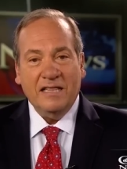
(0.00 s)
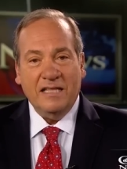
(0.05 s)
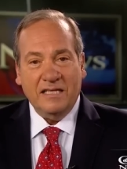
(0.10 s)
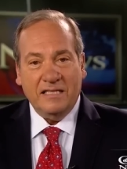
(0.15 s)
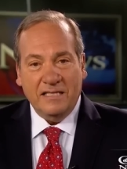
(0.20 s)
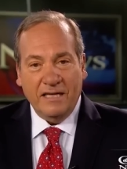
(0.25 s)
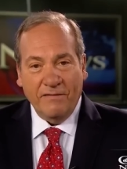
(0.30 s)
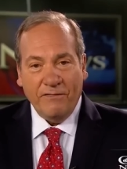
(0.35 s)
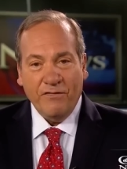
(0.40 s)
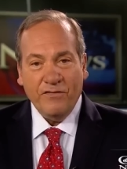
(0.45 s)

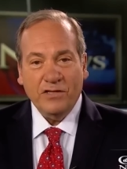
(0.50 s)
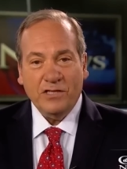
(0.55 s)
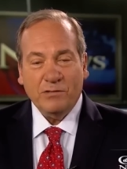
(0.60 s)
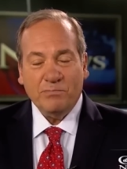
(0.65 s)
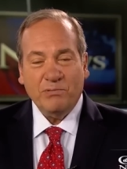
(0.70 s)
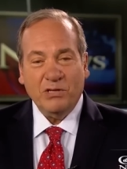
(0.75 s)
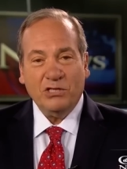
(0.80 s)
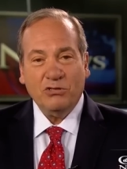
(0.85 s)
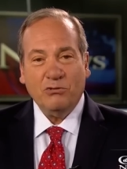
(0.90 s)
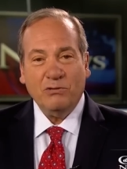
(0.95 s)
The
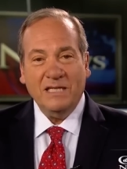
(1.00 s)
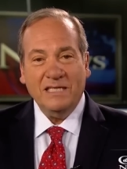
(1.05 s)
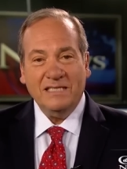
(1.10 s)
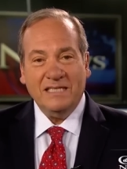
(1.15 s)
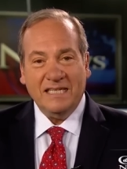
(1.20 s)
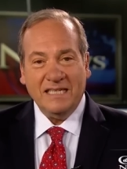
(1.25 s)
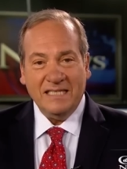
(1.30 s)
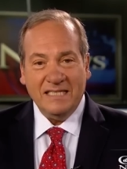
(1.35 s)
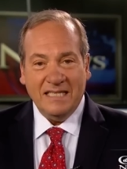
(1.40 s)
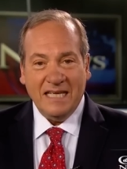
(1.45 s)
difference
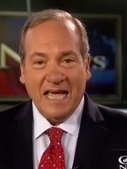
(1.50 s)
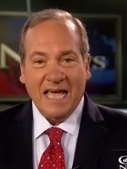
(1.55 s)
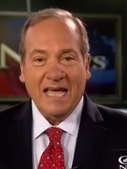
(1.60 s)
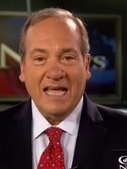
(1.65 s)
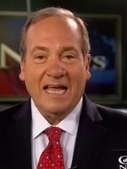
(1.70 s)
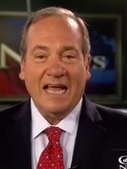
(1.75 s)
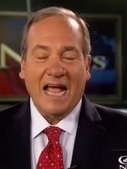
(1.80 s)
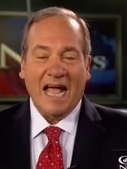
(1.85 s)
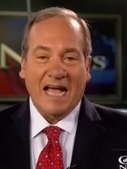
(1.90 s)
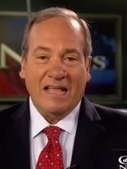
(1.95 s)
between
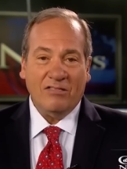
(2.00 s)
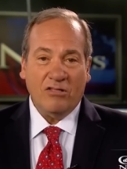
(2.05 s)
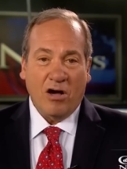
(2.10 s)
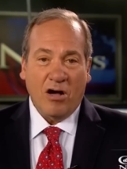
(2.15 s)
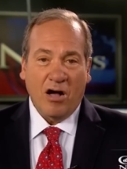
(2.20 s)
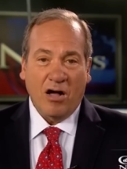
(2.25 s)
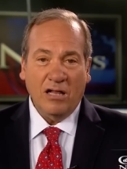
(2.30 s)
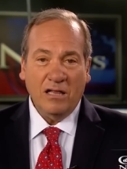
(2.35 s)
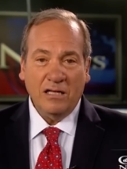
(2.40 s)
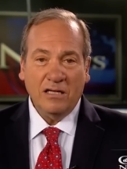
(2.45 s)
today and
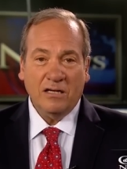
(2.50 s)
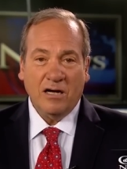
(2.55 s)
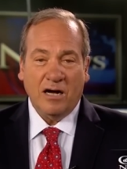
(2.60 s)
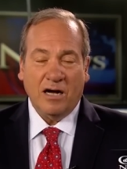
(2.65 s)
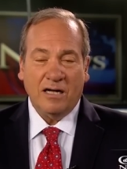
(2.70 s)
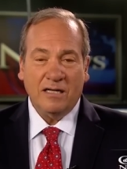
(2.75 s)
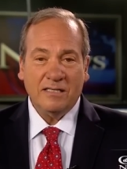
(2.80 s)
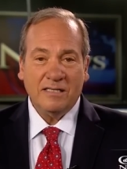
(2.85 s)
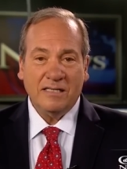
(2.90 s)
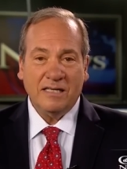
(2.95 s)
the
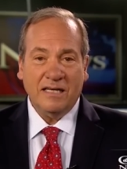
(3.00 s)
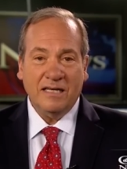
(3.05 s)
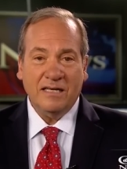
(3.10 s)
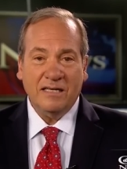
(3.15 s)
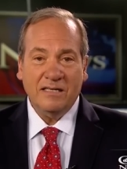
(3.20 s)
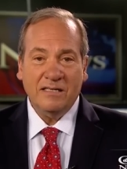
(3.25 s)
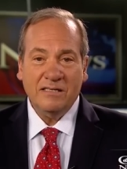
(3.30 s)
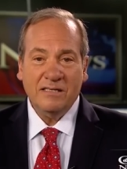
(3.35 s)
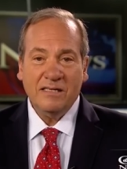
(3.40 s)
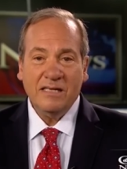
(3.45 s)
Holocaust
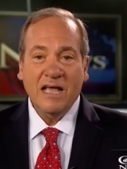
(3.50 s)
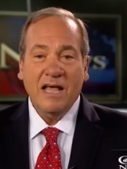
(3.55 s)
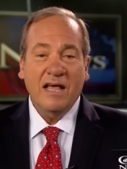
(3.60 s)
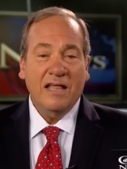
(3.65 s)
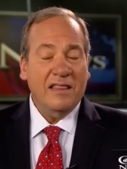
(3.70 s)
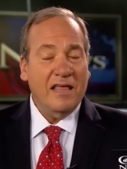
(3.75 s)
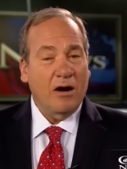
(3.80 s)
is